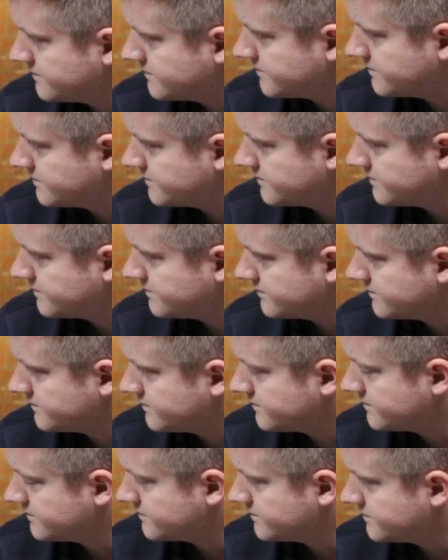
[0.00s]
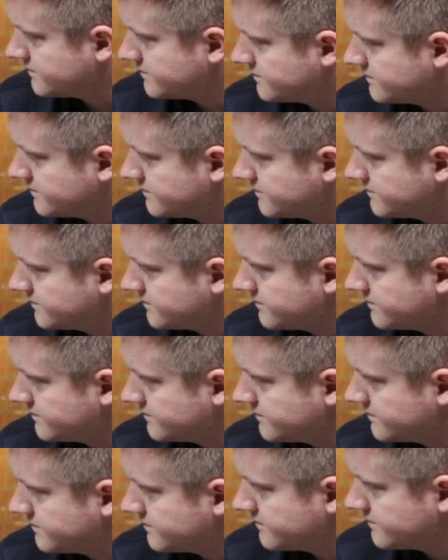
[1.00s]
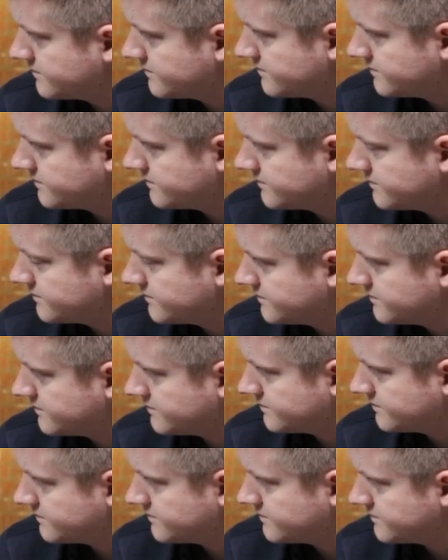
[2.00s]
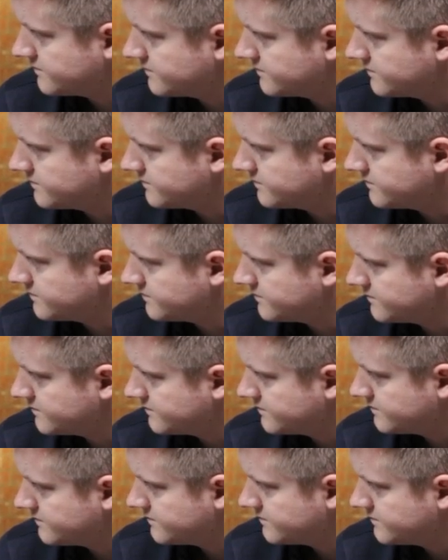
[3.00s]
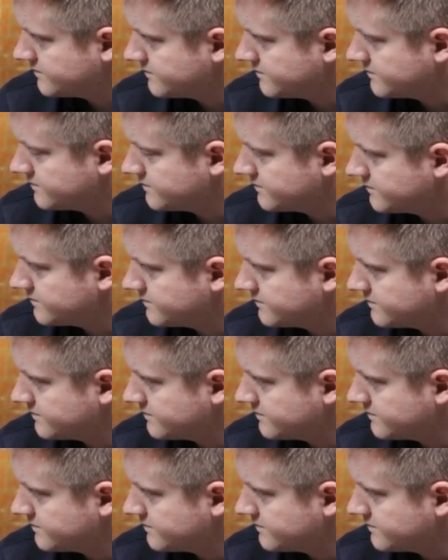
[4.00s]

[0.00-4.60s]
(silent)